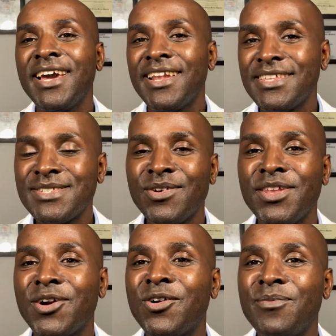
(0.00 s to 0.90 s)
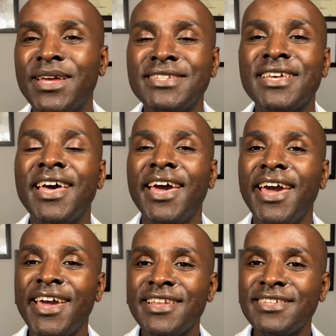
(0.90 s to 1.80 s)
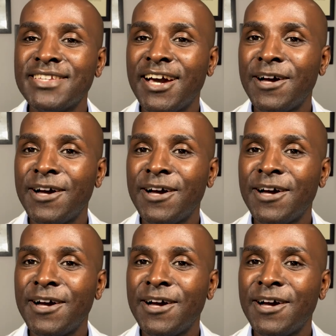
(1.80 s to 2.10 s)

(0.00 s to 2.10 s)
Let's know in the comment. And